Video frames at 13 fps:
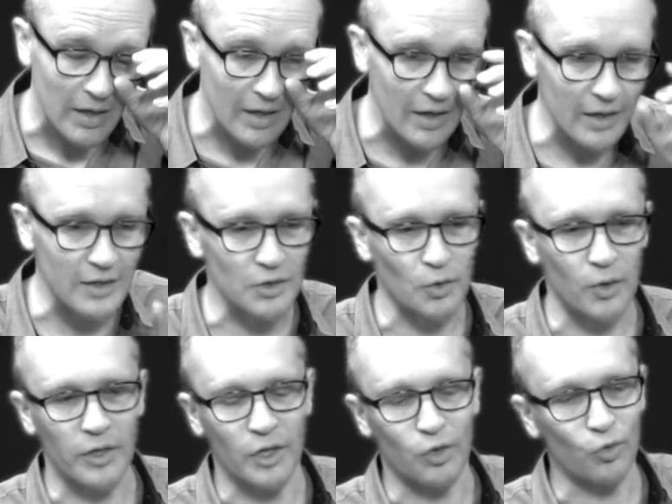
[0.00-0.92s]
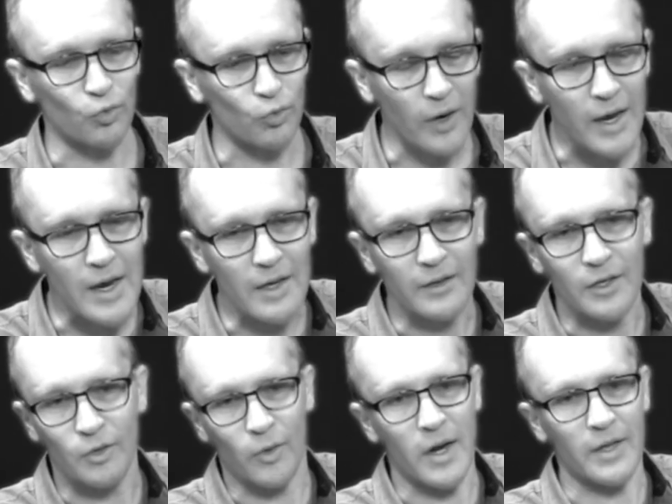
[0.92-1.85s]
it is going to greatly
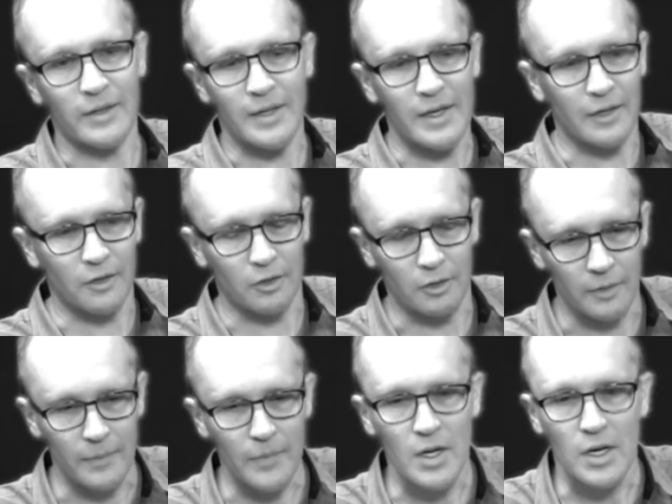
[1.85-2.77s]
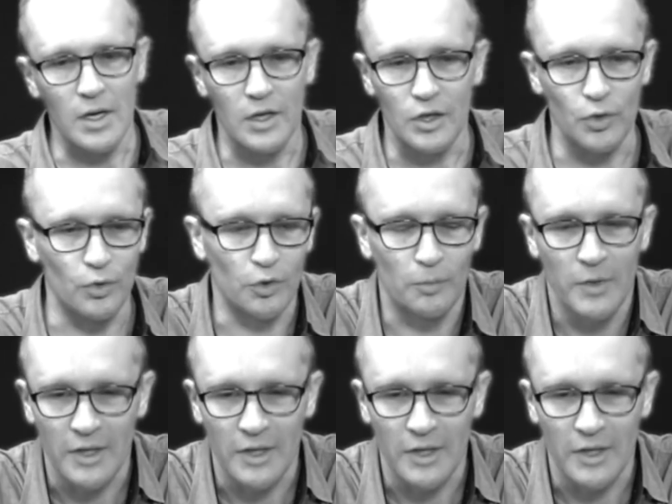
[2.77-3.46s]
hinder you in your